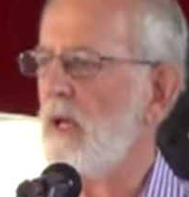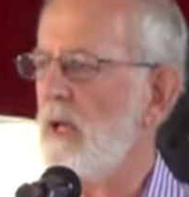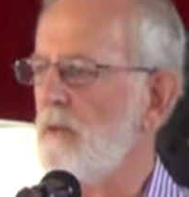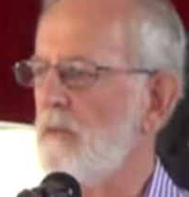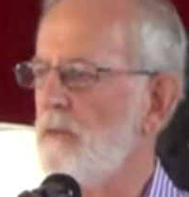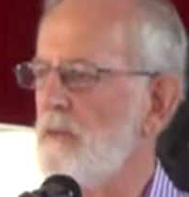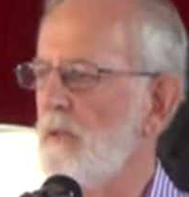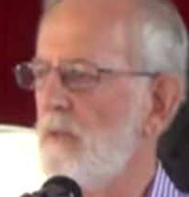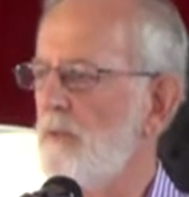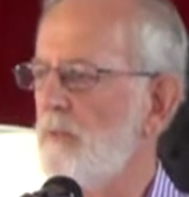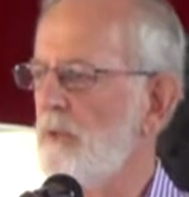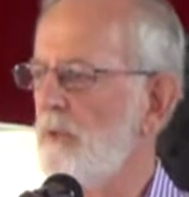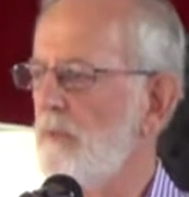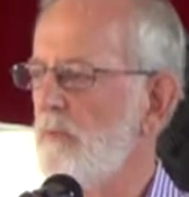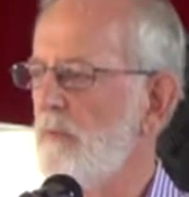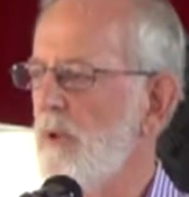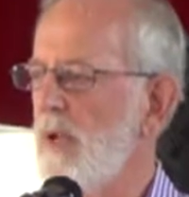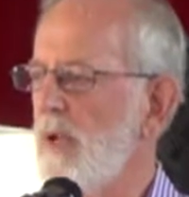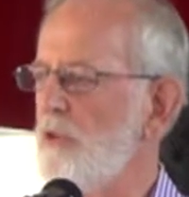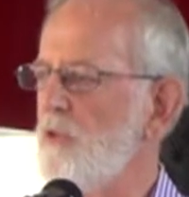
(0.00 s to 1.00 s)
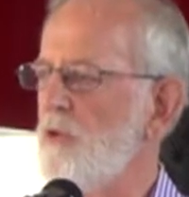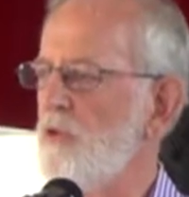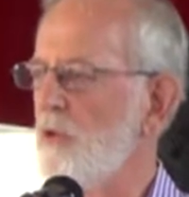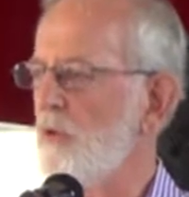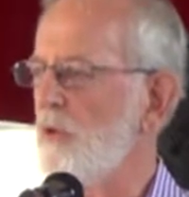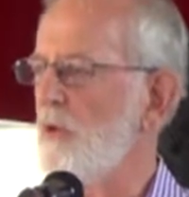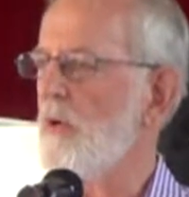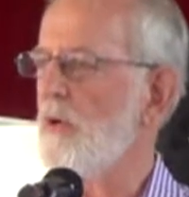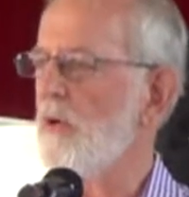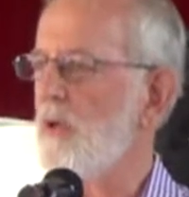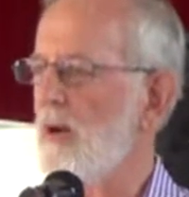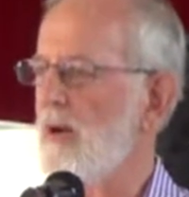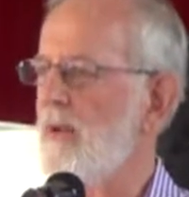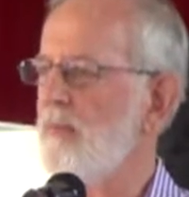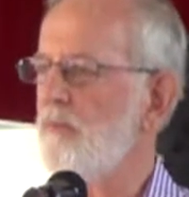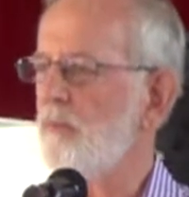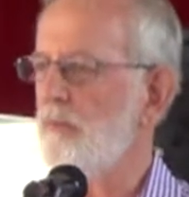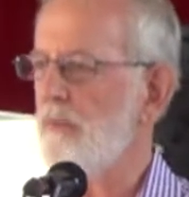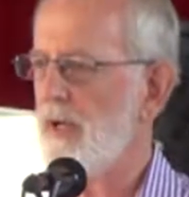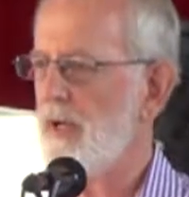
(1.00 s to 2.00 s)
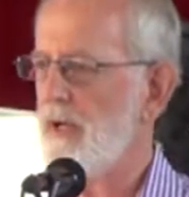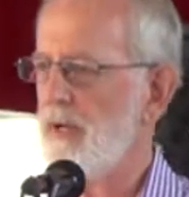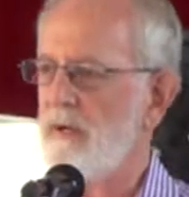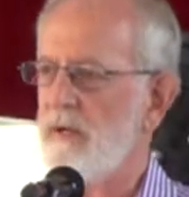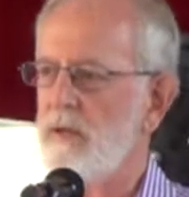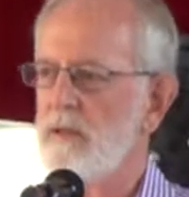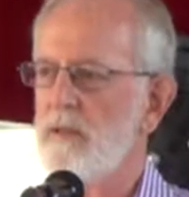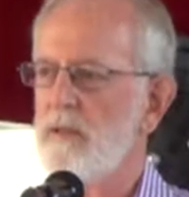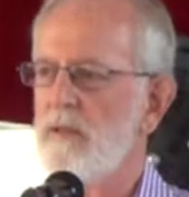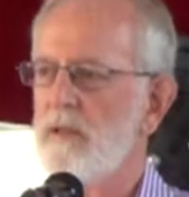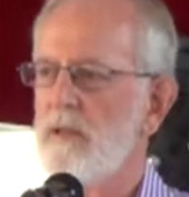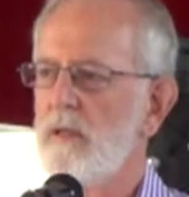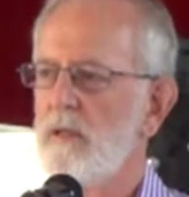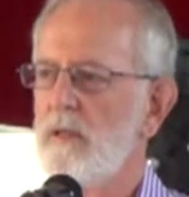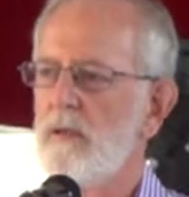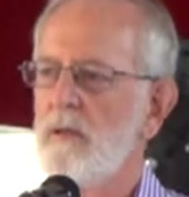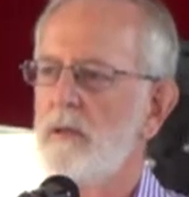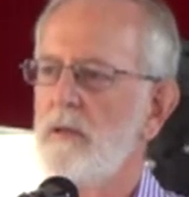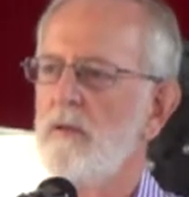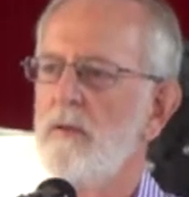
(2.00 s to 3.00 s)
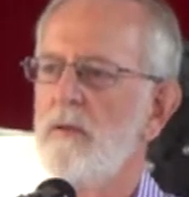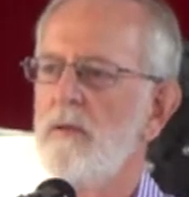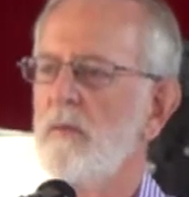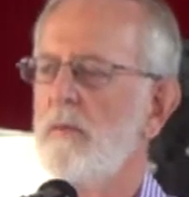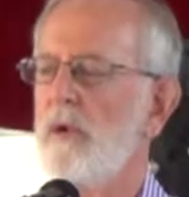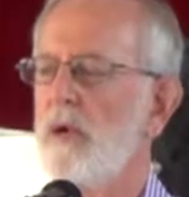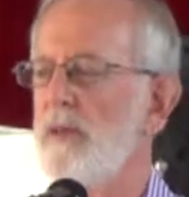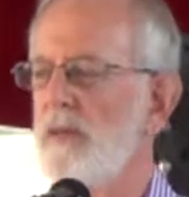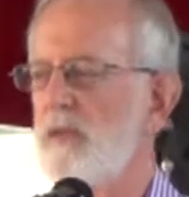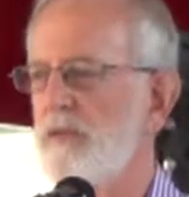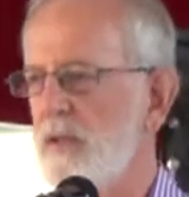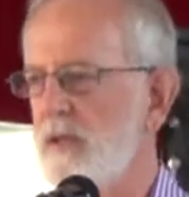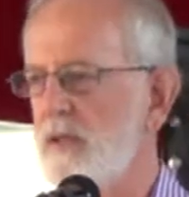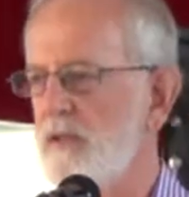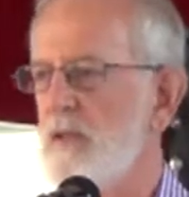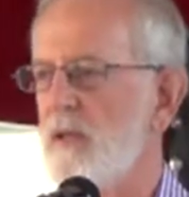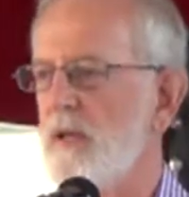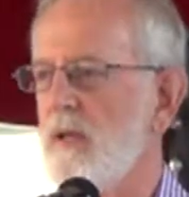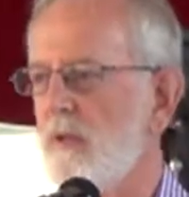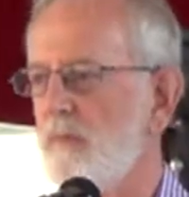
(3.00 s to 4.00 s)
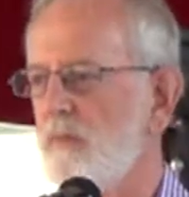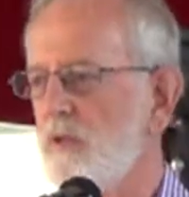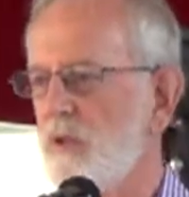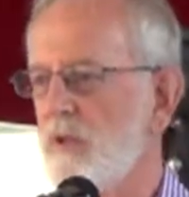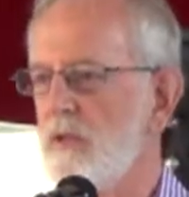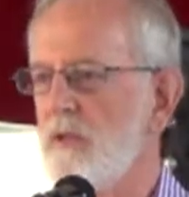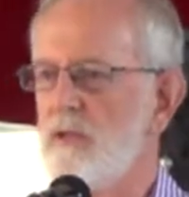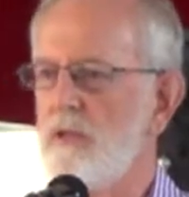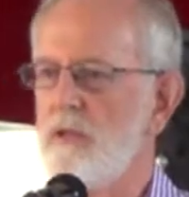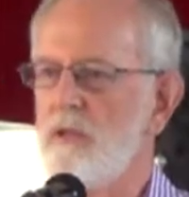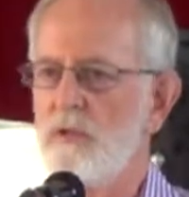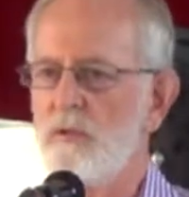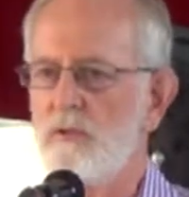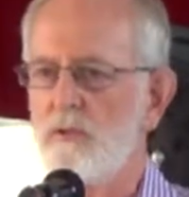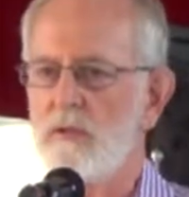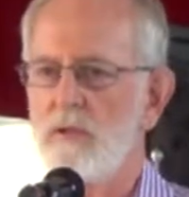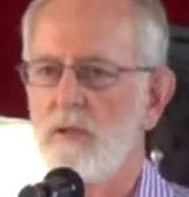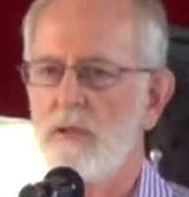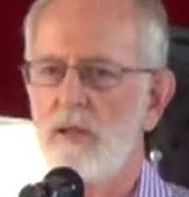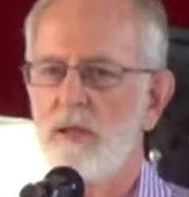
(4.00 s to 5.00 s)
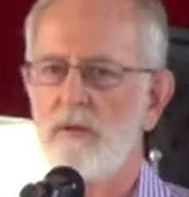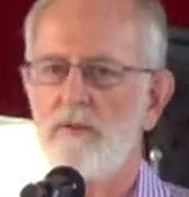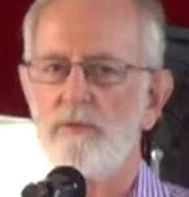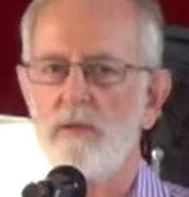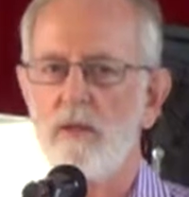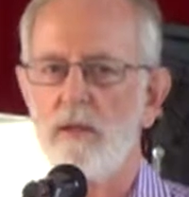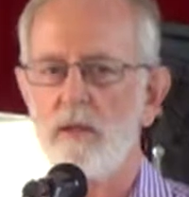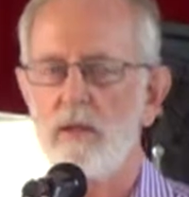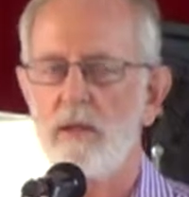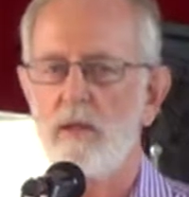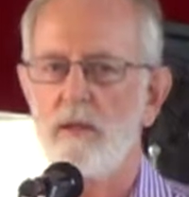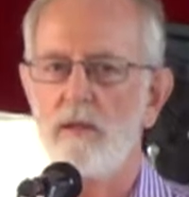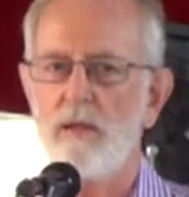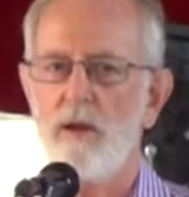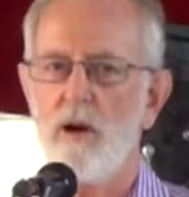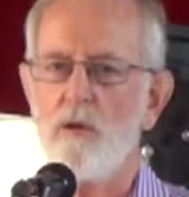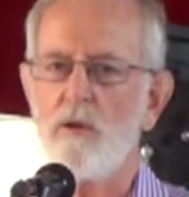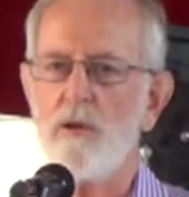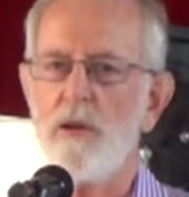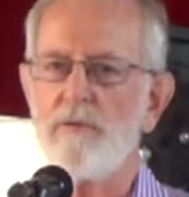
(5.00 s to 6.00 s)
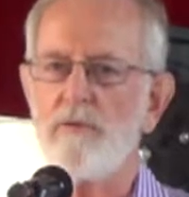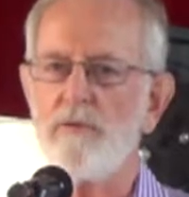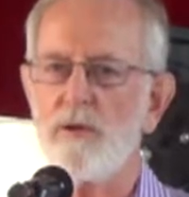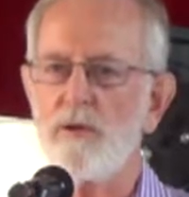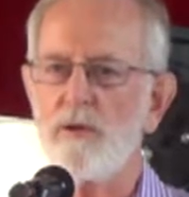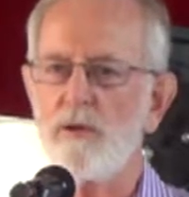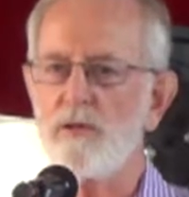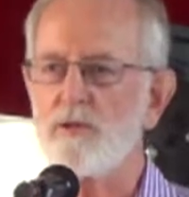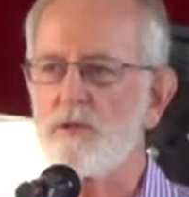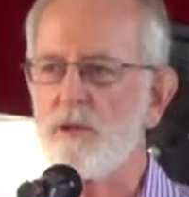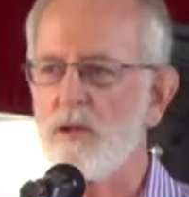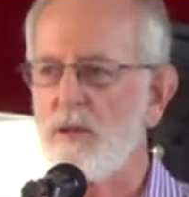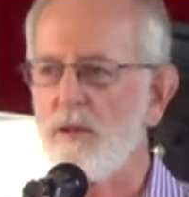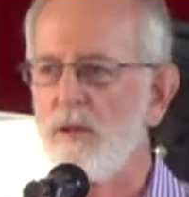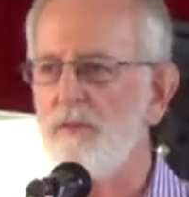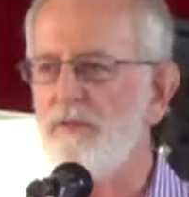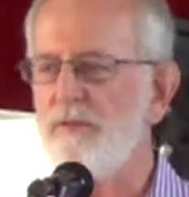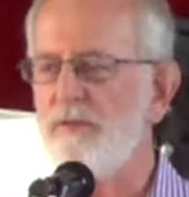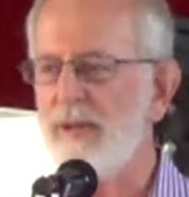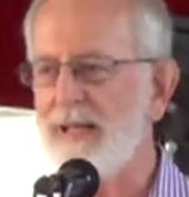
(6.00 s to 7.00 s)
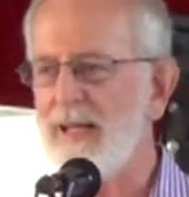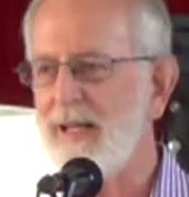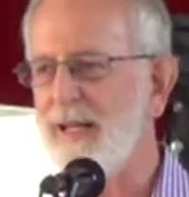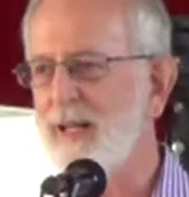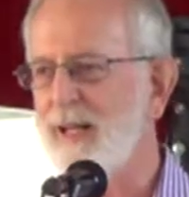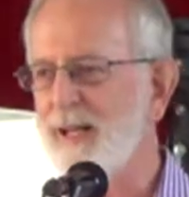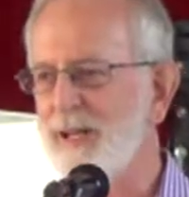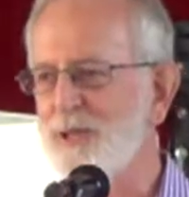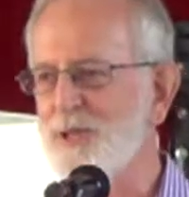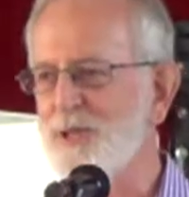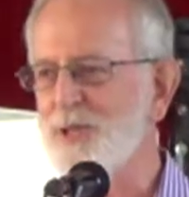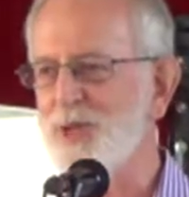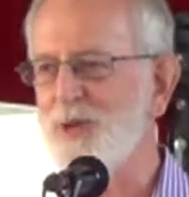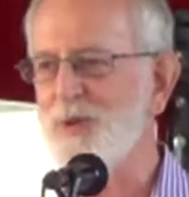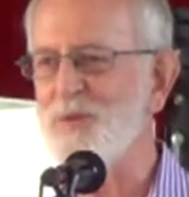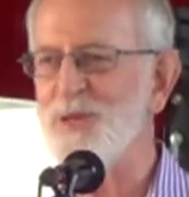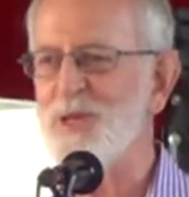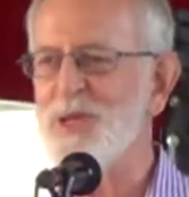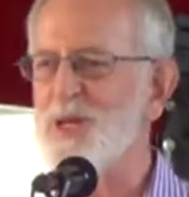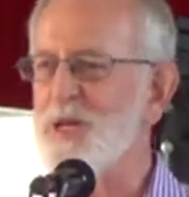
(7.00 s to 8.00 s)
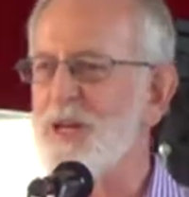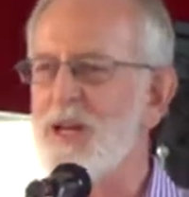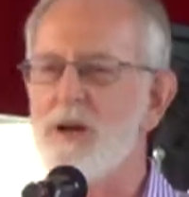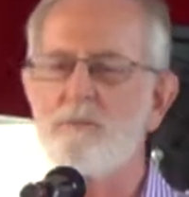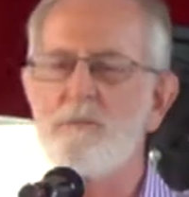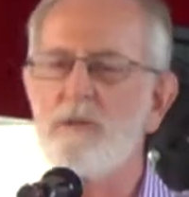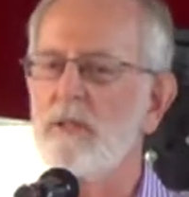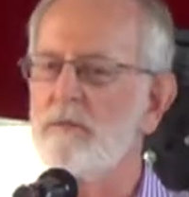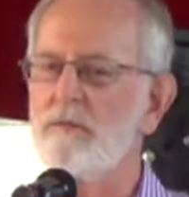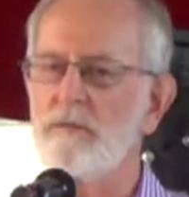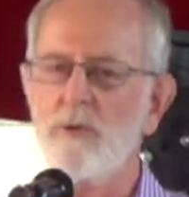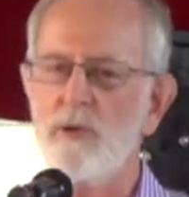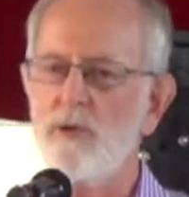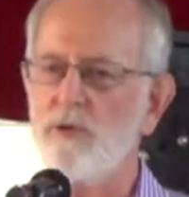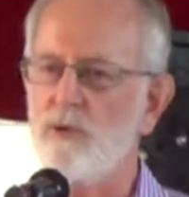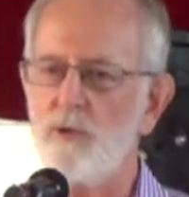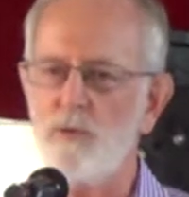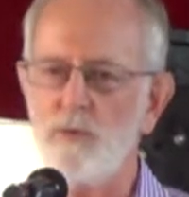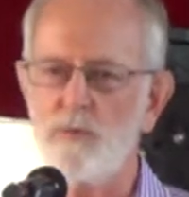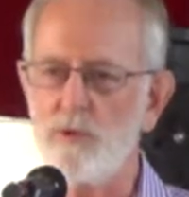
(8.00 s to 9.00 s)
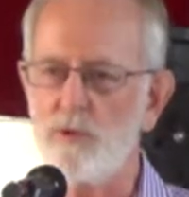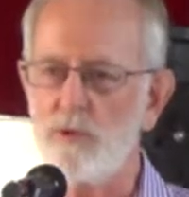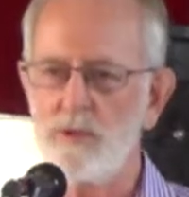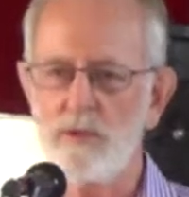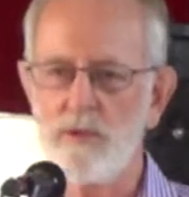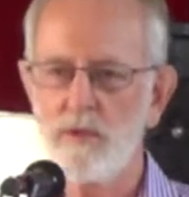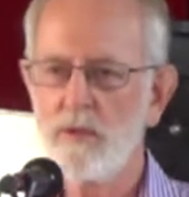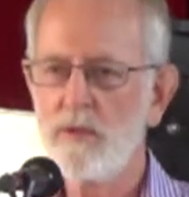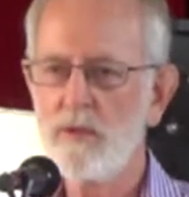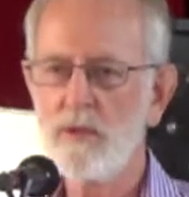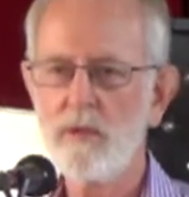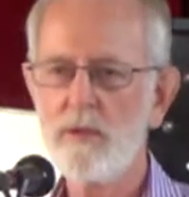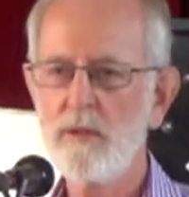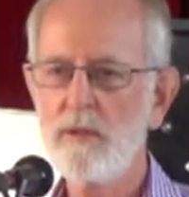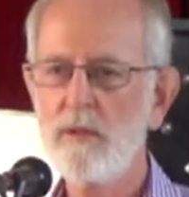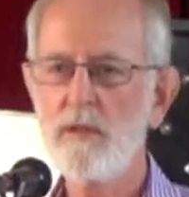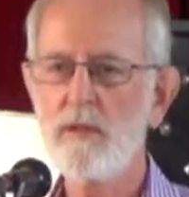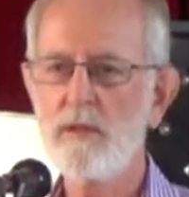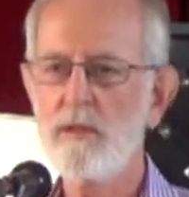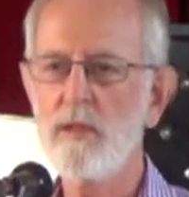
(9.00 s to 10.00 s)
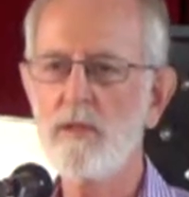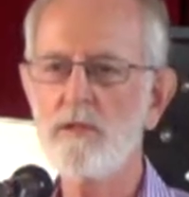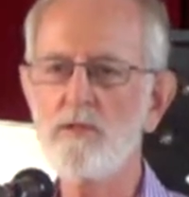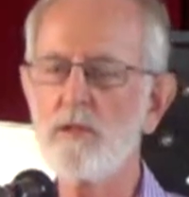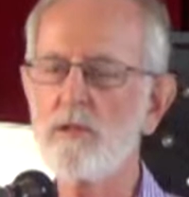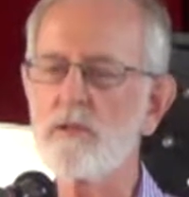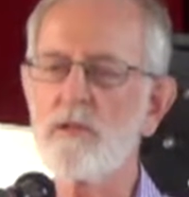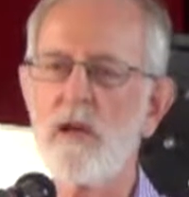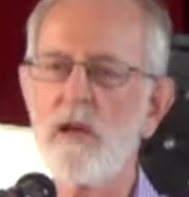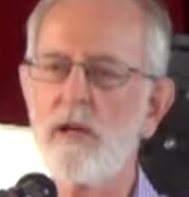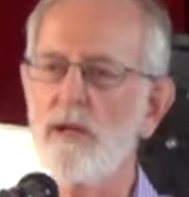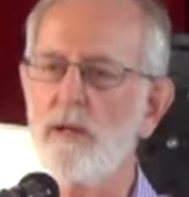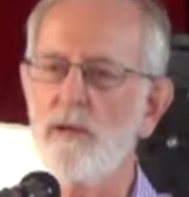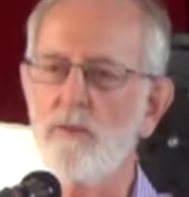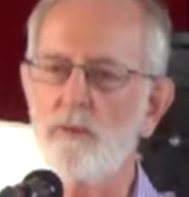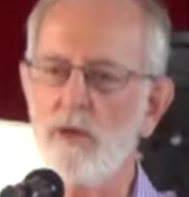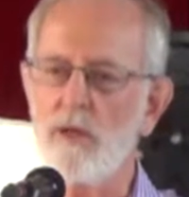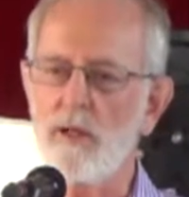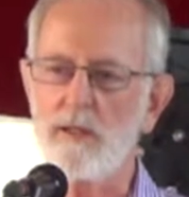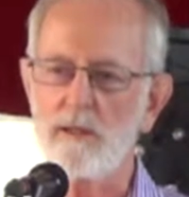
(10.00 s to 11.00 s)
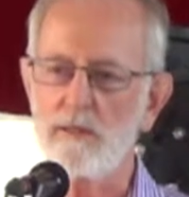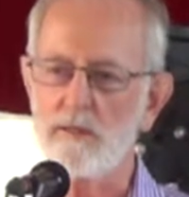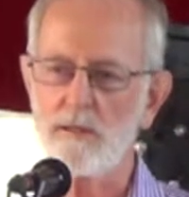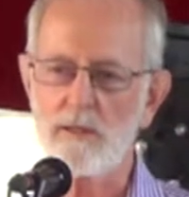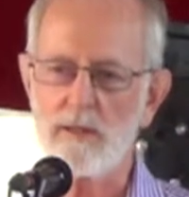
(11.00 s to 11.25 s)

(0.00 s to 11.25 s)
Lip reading: to make your life better by the things that I'm going to do. If we only focus on the failings of the incumbent, we're doomed. It's just not going to work.